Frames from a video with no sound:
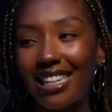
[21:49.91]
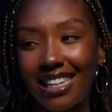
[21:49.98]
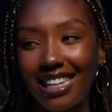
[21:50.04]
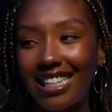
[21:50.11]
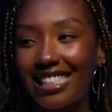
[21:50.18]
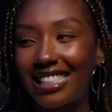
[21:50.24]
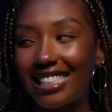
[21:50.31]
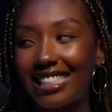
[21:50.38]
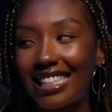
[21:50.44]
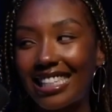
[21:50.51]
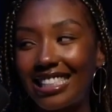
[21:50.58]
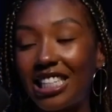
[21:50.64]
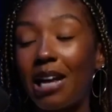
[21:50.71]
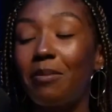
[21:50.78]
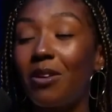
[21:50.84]
Because
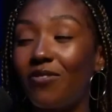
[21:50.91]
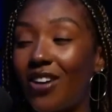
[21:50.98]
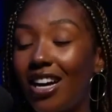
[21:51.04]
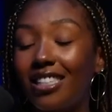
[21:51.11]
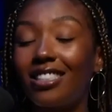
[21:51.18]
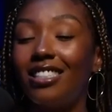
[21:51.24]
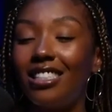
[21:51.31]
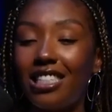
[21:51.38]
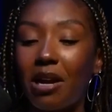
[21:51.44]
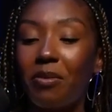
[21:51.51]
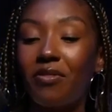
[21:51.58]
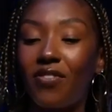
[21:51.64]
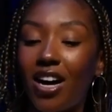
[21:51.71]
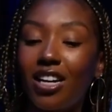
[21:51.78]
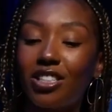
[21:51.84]
Jamie Foxx on the
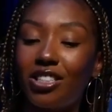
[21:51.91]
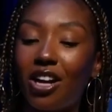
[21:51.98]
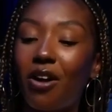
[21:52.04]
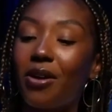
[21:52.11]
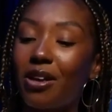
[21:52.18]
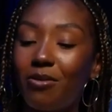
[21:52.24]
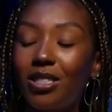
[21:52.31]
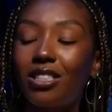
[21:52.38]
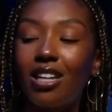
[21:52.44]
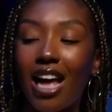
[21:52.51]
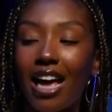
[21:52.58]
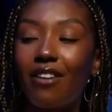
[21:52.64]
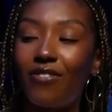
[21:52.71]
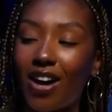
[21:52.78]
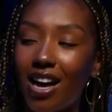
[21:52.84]
Jamie Foxx show, he was,
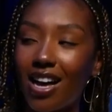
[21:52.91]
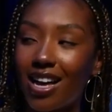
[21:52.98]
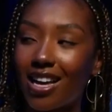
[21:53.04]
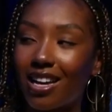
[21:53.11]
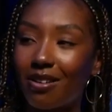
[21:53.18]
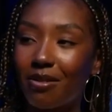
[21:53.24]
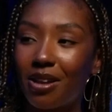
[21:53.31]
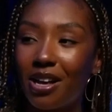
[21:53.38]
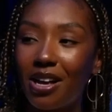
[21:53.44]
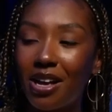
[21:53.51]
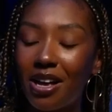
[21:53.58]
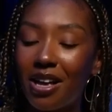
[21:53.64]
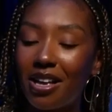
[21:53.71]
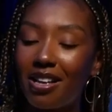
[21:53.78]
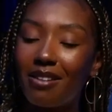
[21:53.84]
like, fine.
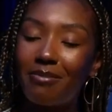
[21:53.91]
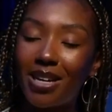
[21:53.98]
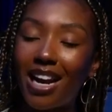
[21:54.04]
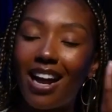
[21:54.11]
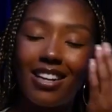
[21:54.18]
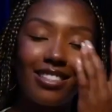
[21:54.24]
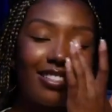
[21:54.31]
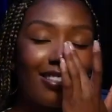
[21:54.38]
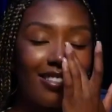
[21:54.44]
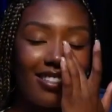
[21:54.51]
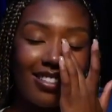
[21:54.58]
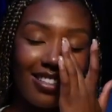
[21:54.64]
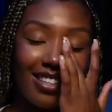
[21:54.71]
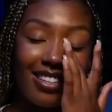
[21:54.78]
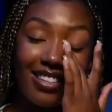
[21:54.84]
But
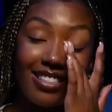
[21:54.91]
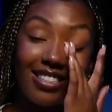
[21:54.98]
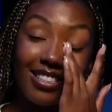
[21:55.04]
it is